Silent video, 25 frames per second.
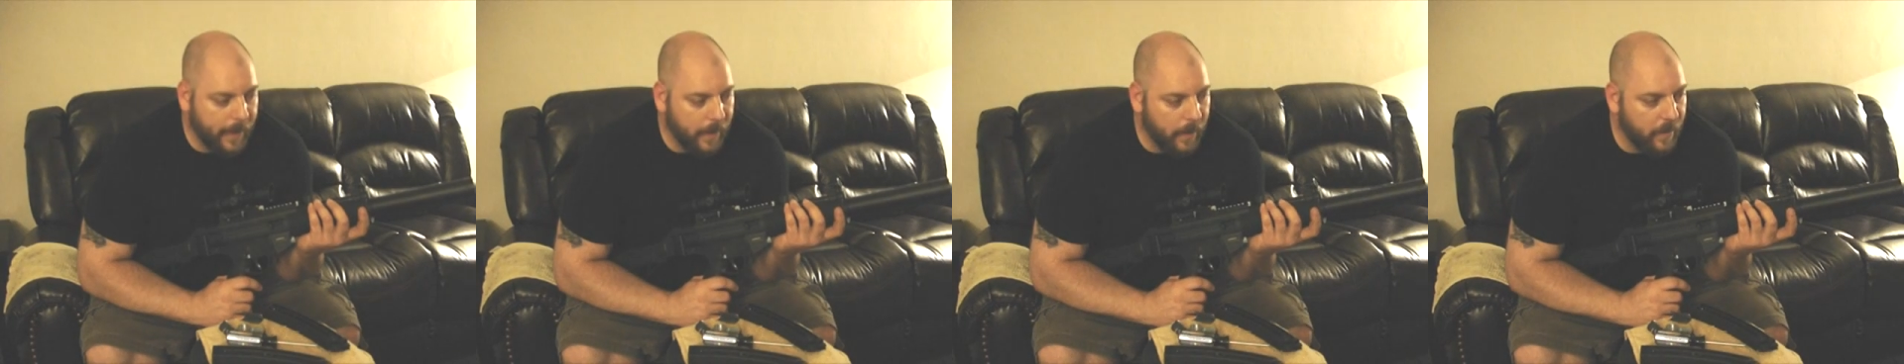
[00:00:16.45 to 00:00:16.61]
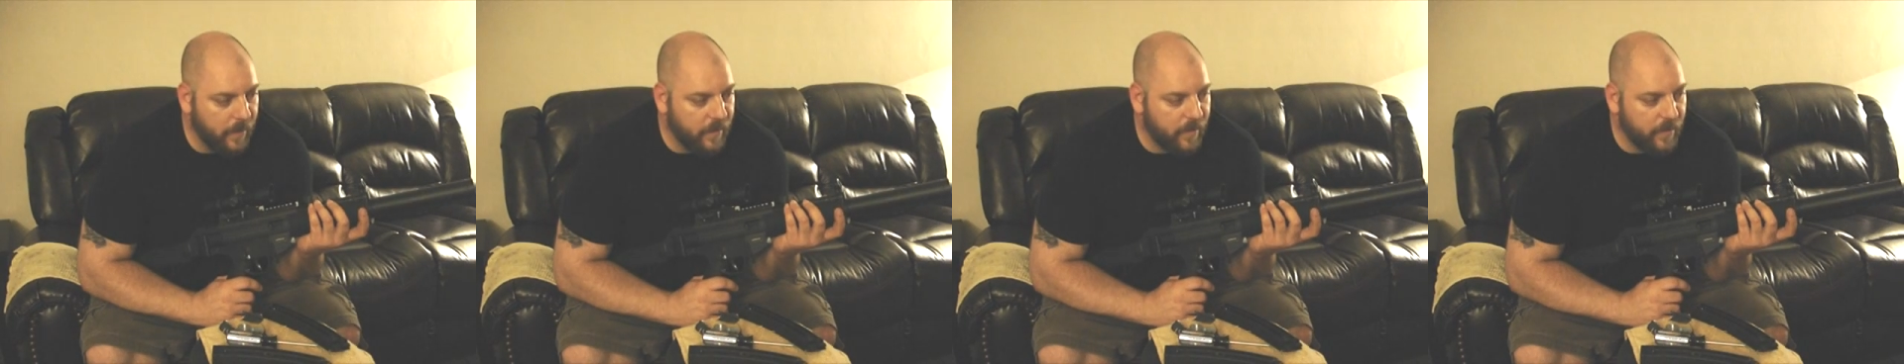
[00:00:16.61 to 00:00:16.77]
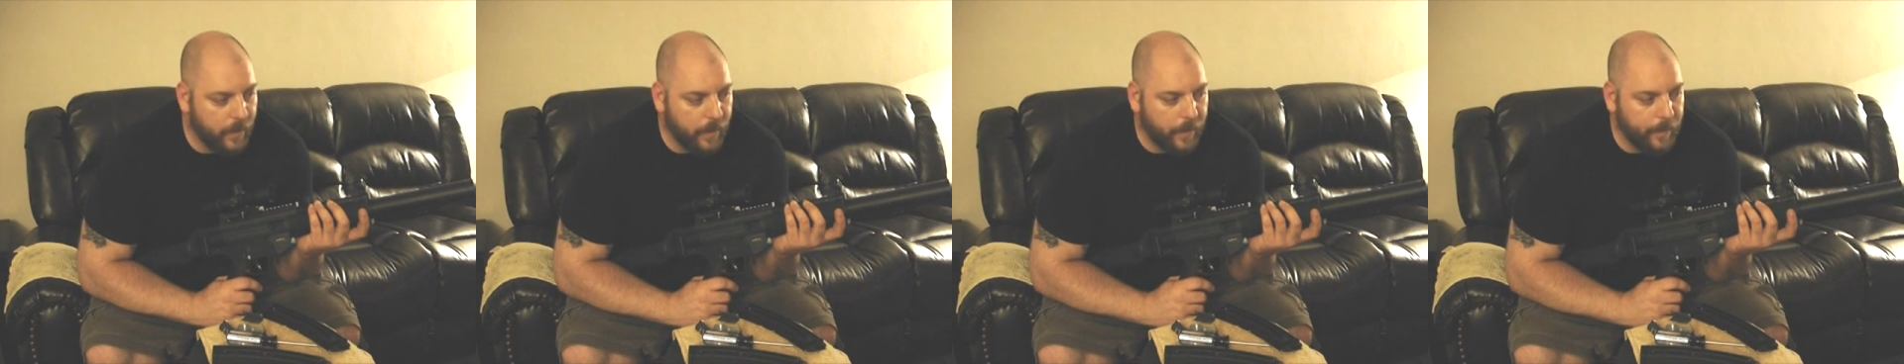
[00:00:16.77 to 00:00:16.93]

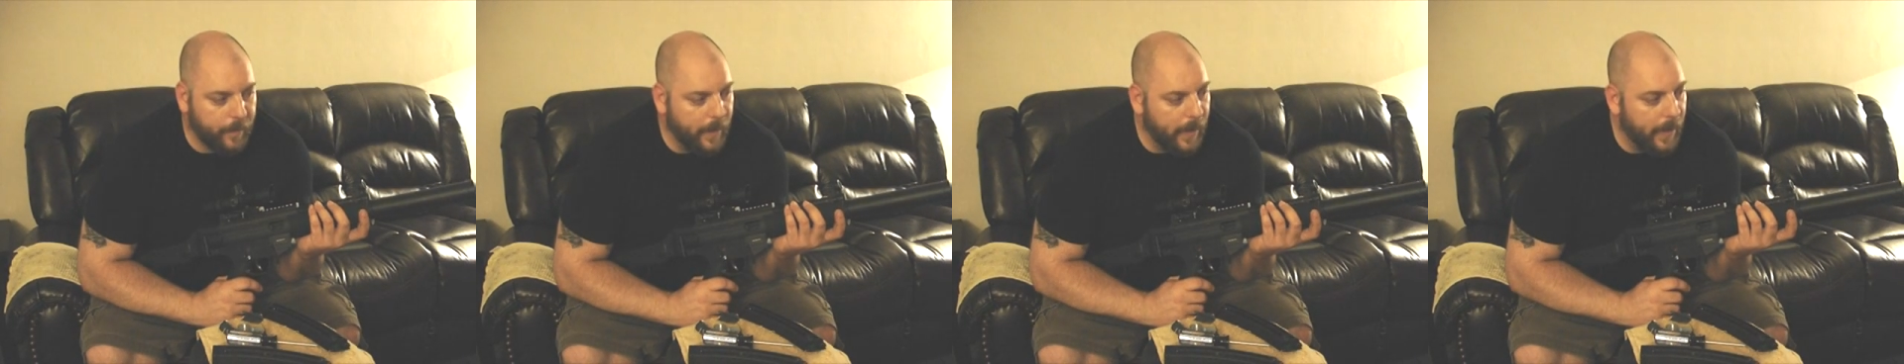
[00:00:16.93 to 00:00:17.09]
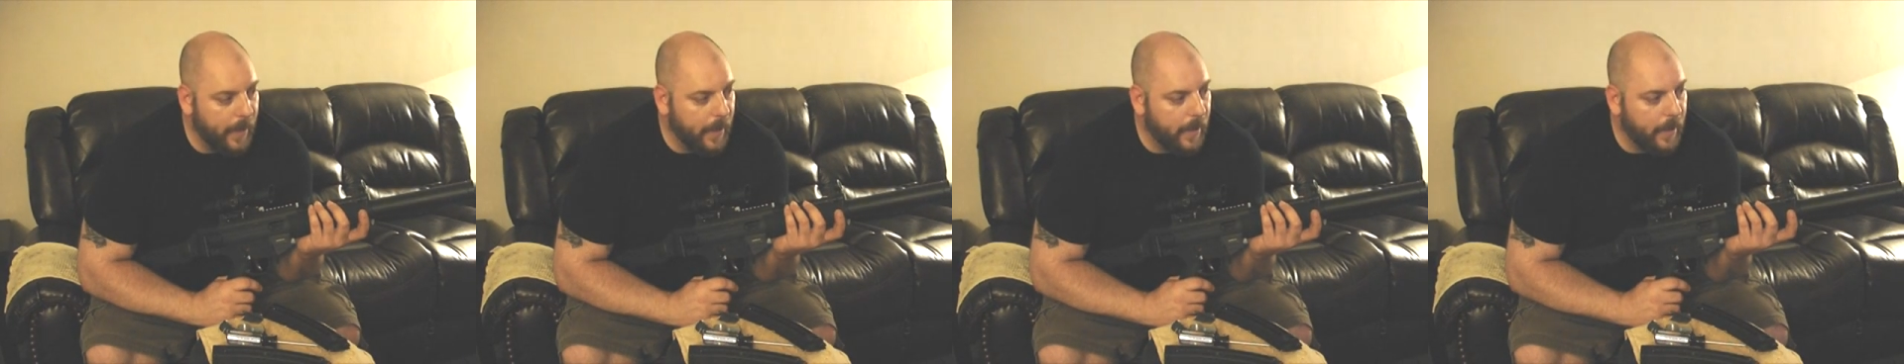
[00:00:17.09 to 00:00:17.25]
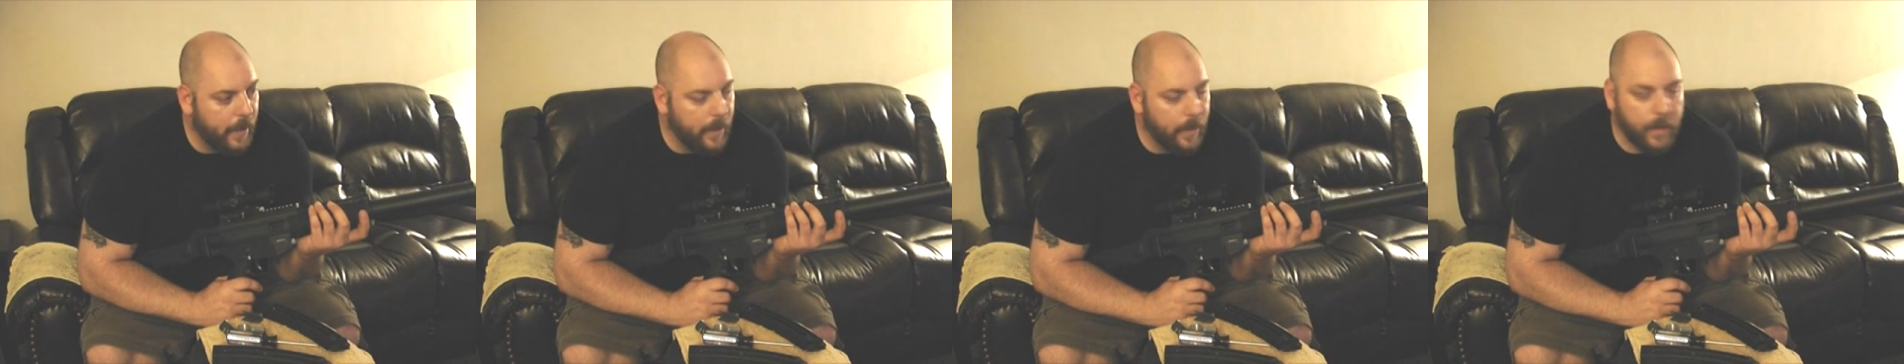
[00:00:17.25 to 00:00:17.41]
guns with me,
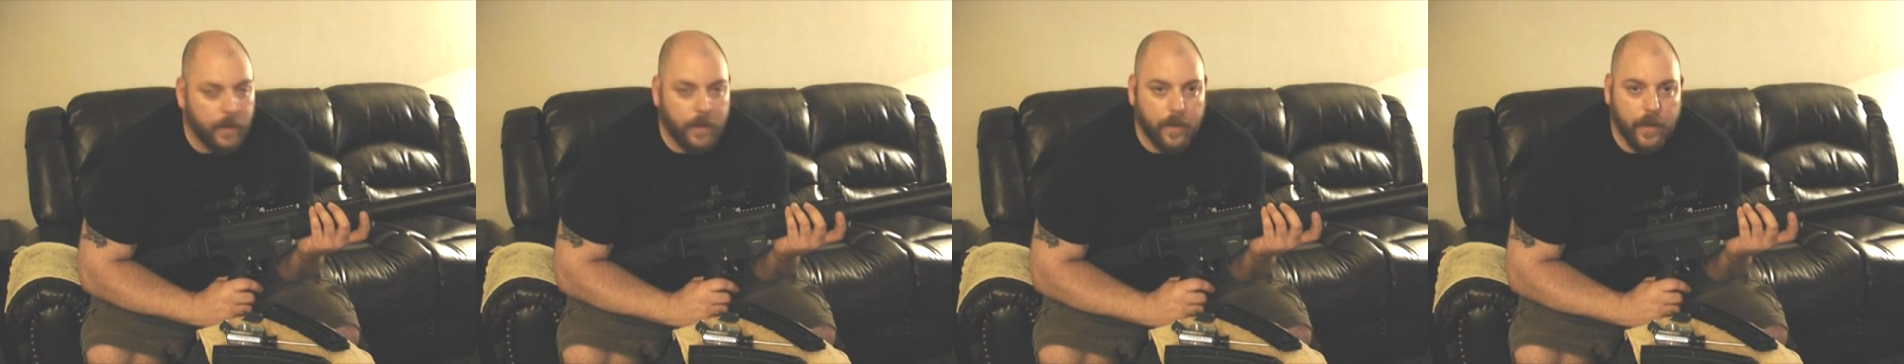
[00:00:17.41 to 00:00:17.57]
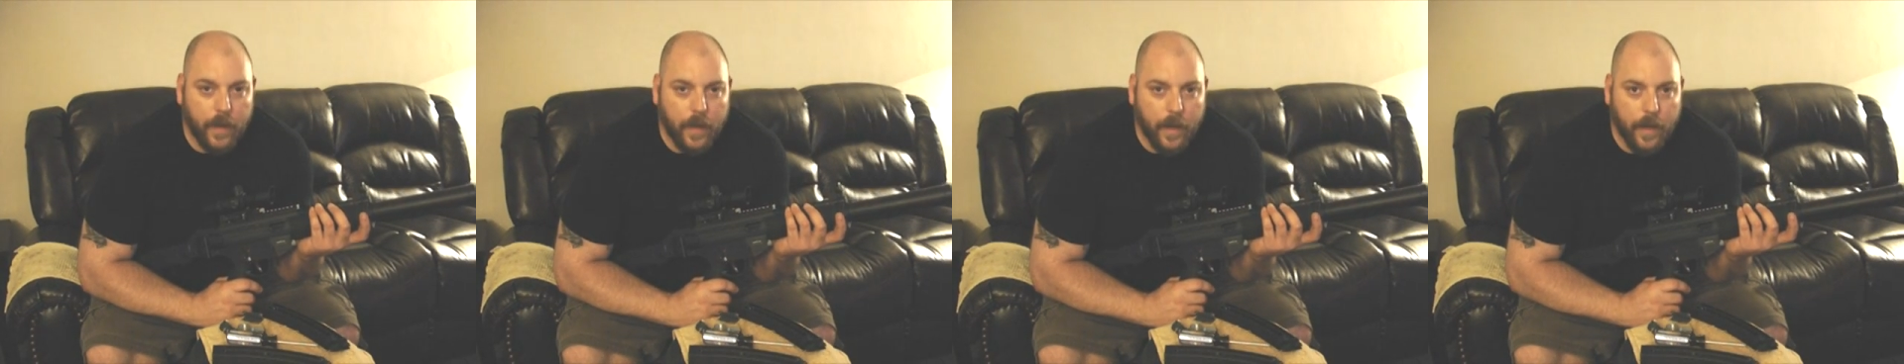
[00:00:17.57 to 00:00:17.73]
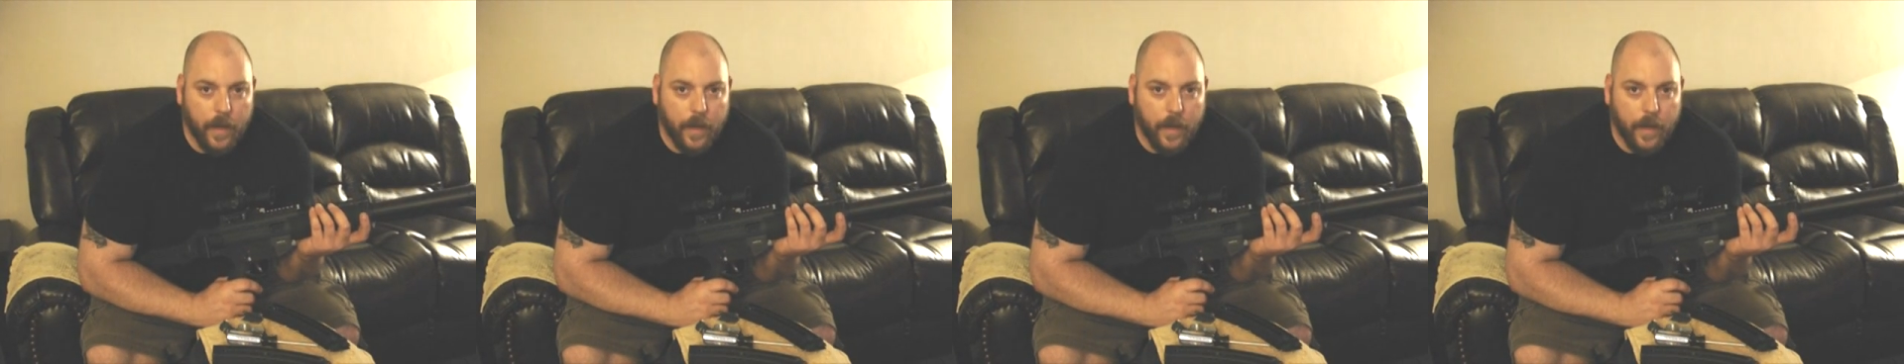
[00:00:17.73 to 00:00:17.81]
and